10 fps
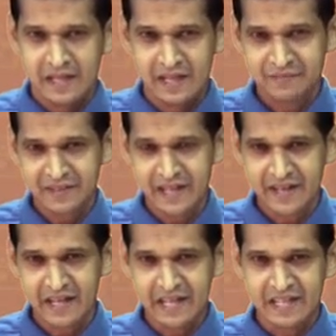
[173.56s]
if there
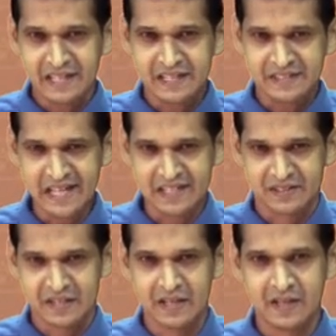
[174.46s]
are any
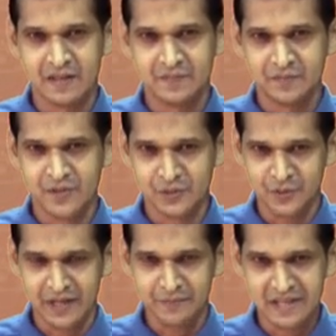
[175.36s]
guests, you
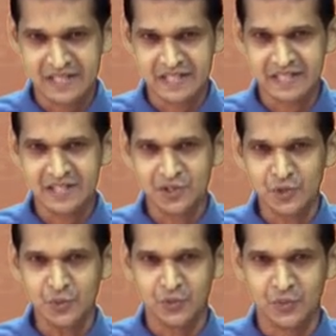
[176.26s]
can mention it
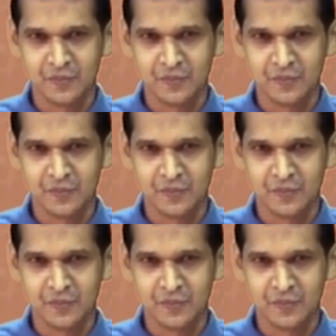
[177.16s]
too.